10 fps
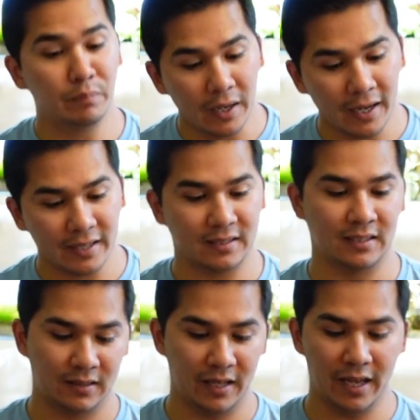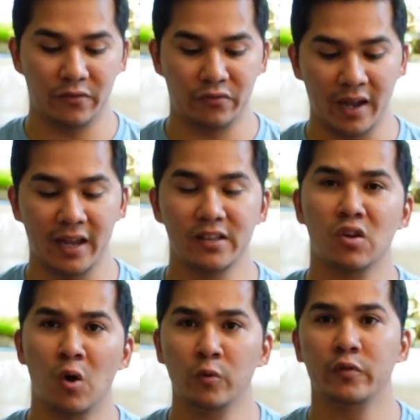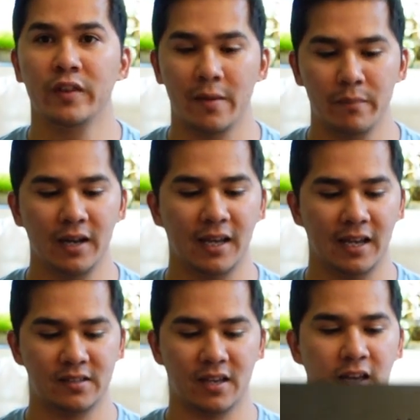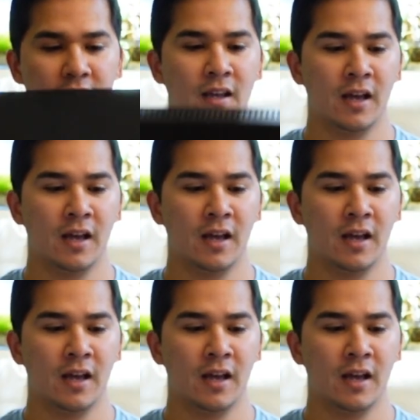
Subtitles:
but they have fans, so hopefully that mitigates that.